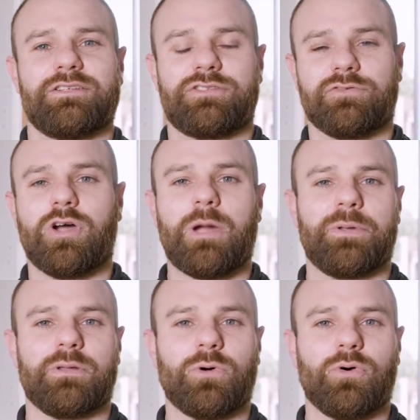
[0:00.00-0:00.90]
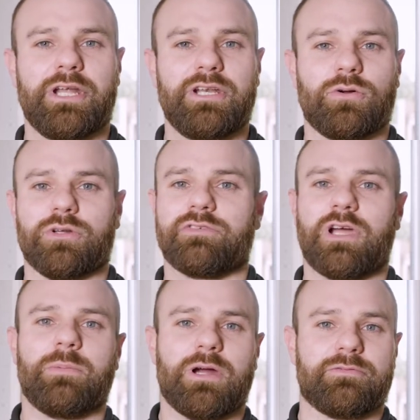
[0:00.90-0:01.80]
So you've got up in the morning or you've
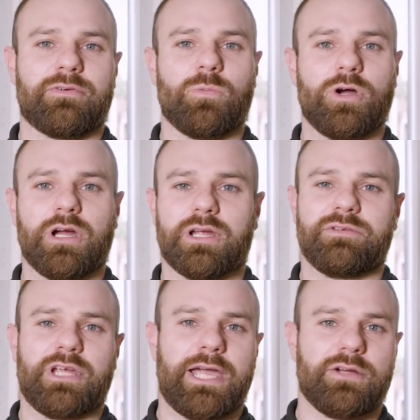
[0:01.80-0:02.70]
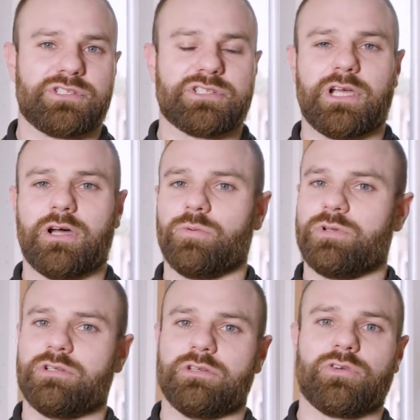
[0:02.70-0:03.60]
come home from work, your house is
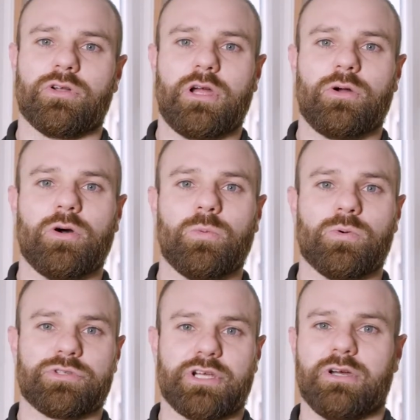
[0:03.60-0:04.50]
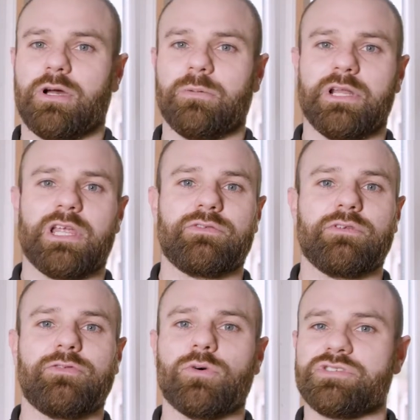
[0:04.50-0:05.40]
cold, you've got no hot water. I'm going to give
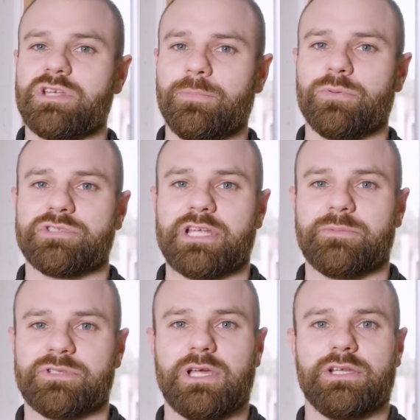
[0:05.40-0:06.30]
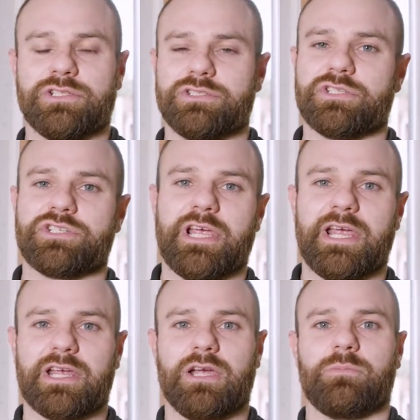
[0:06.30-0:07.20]
you 4 simple steps just to
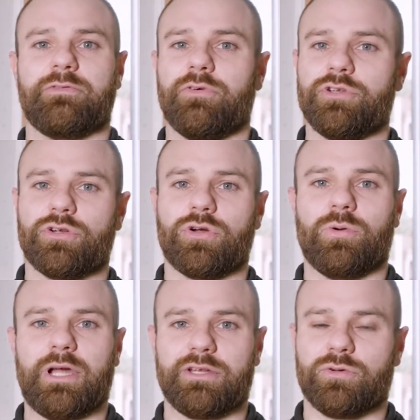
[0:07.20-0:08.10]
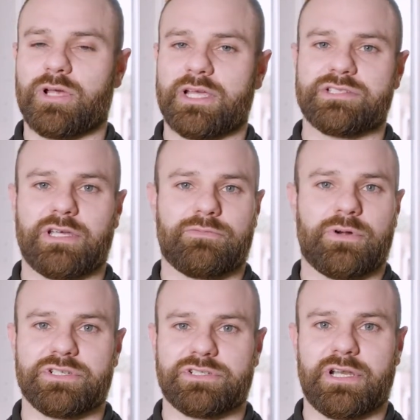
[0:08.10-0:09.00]
check before you call out your gas safe
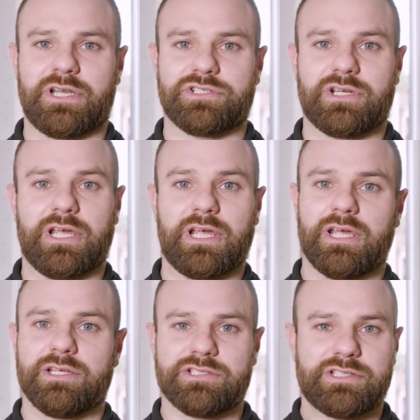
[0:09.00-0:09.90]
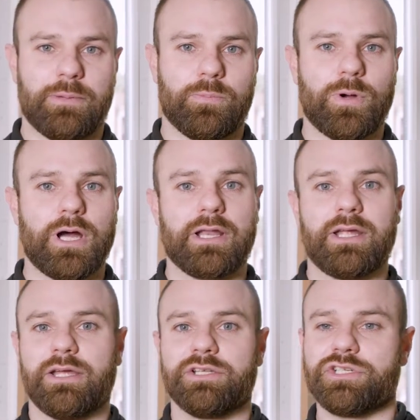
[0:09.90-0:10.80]
registered engineer. Step
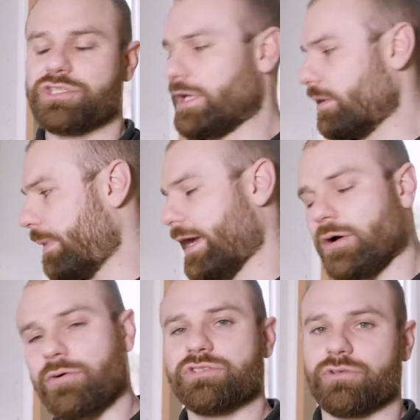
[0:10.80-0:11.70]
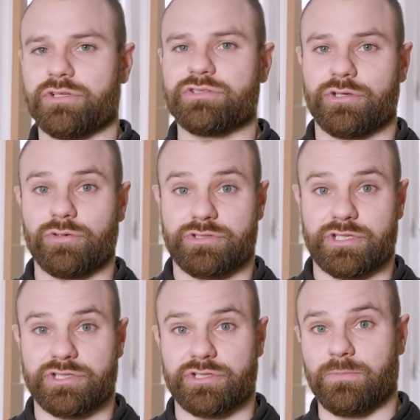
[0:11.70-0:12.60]
1, just check the power is on into your
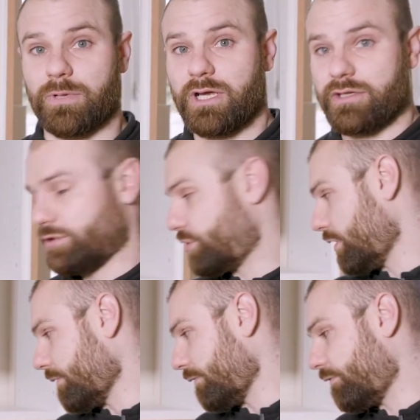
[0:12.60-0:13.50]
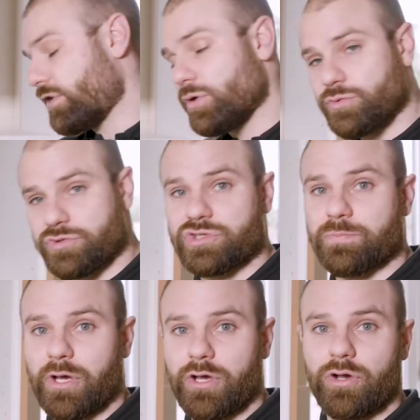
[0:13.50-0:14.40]
system. You should have a fused
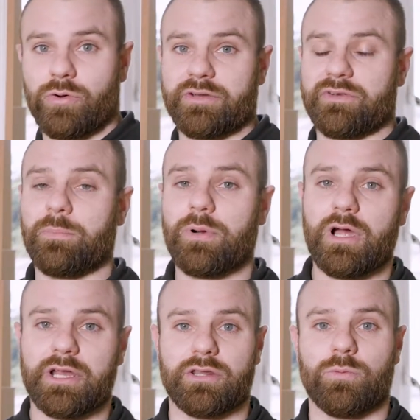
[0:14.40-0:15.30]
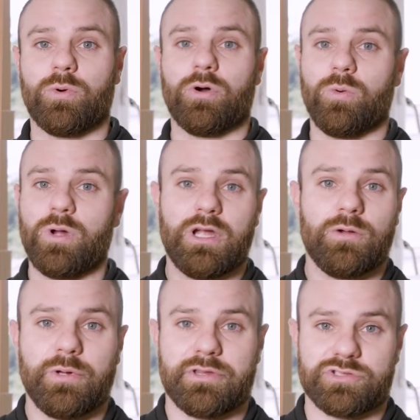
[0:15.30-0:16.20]
spur or even a plug in the wall
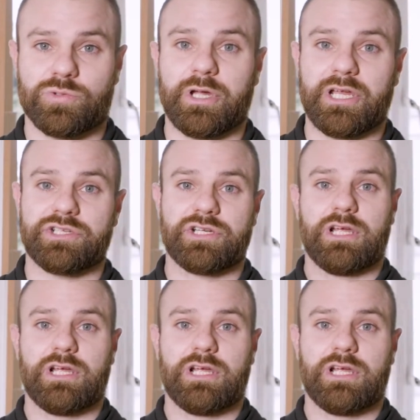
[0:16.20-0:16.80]
with a switch.